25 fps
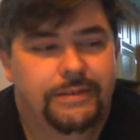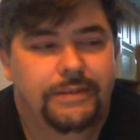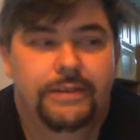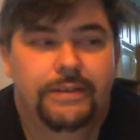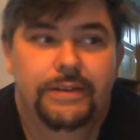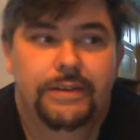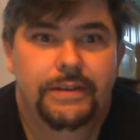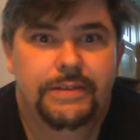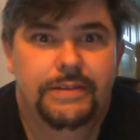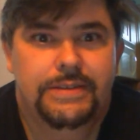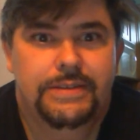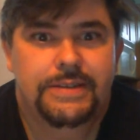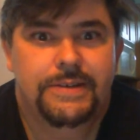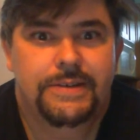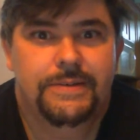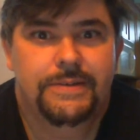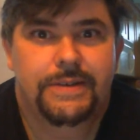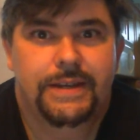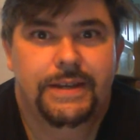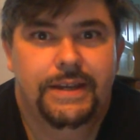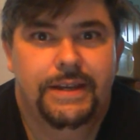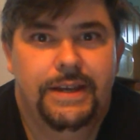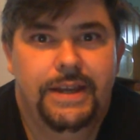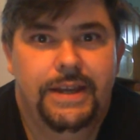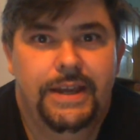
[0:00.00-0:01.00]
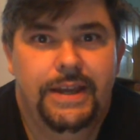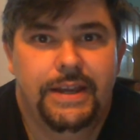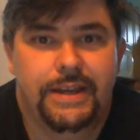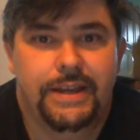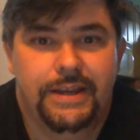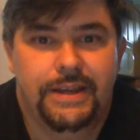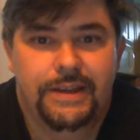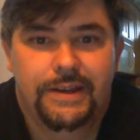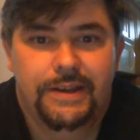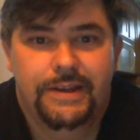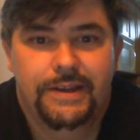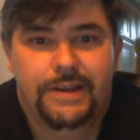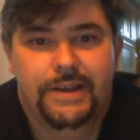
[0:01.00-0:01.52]
it's okay
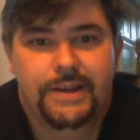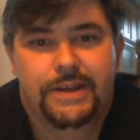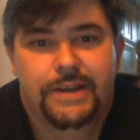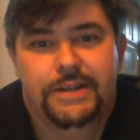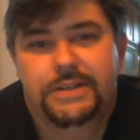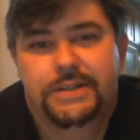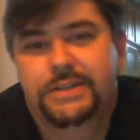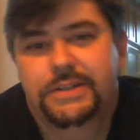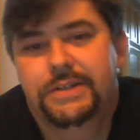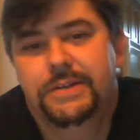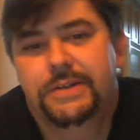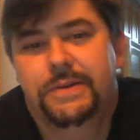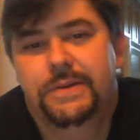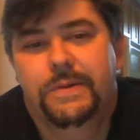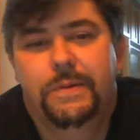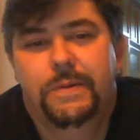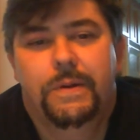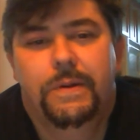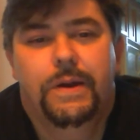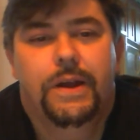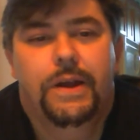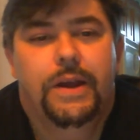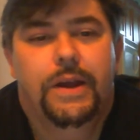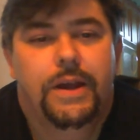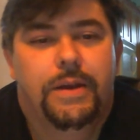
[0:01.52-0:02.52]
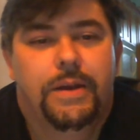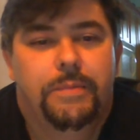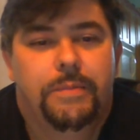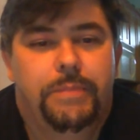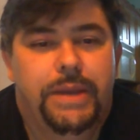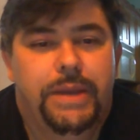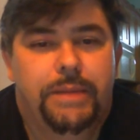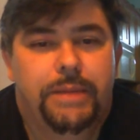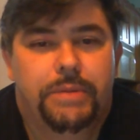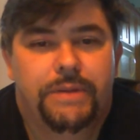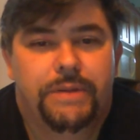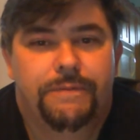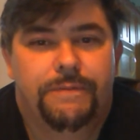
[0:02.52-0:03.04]
to be
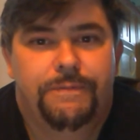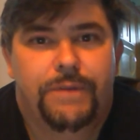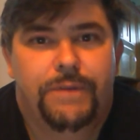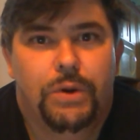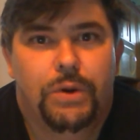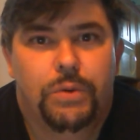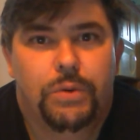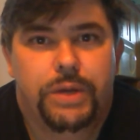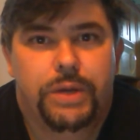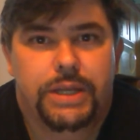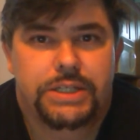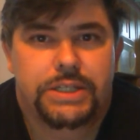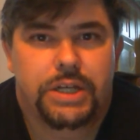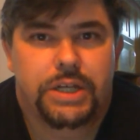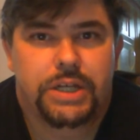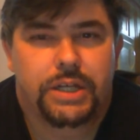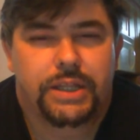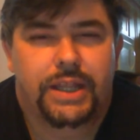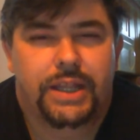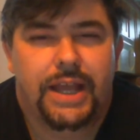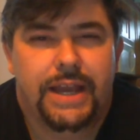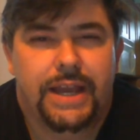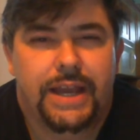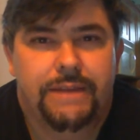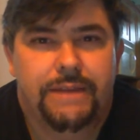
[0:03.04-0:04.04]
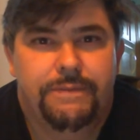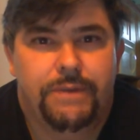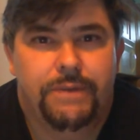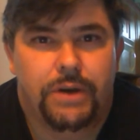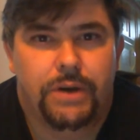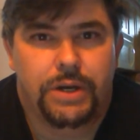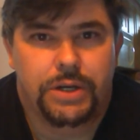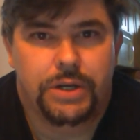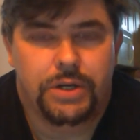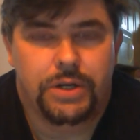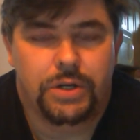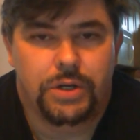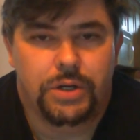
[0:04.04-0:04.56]
able to focus on life
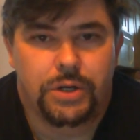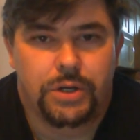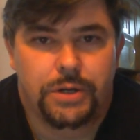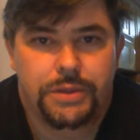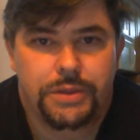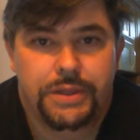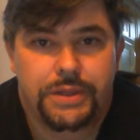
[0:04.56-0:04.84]
on earth.